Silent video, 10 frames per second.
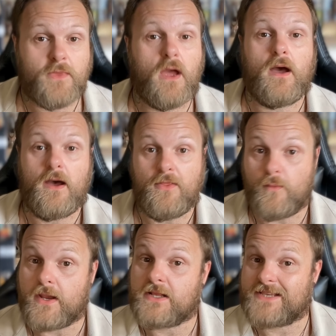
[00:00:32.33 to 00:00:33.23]
that
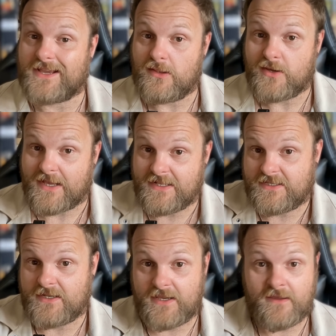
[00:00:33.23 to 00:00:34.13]
we're going to take a look at
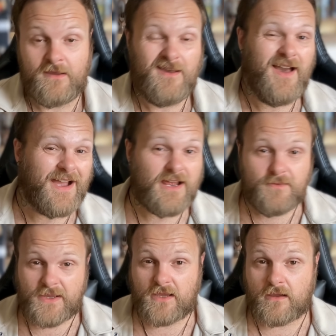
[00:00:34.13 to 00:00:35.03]
today and kind
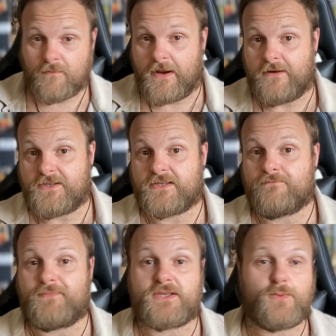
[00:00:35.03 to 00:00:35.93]
of make a
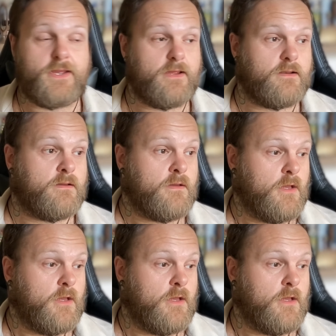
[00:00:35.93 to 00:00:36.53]
comparison between